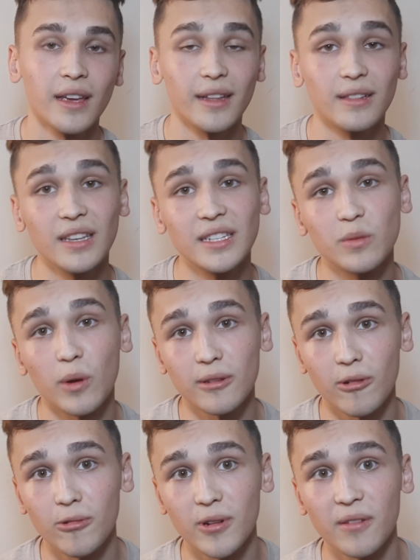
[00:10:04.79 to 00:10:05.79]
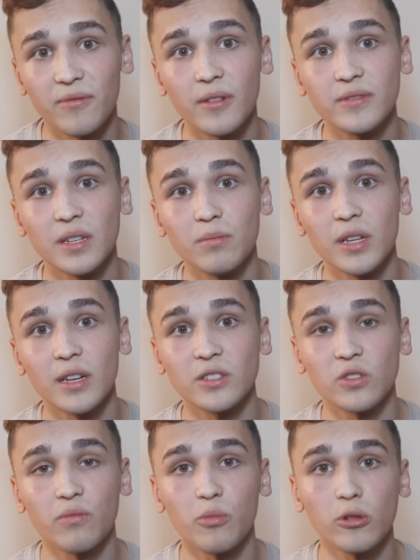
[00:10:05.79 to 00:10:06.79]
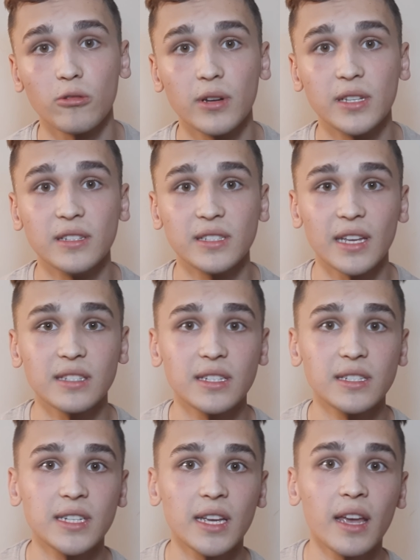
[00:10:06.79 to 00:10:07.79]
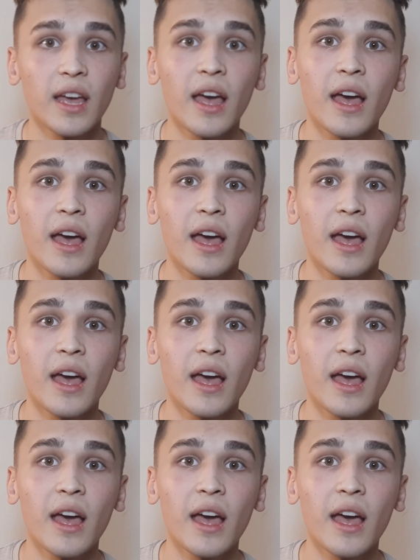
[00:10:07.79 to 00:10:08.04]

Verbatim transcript: At least 150 minutes of moderate intensity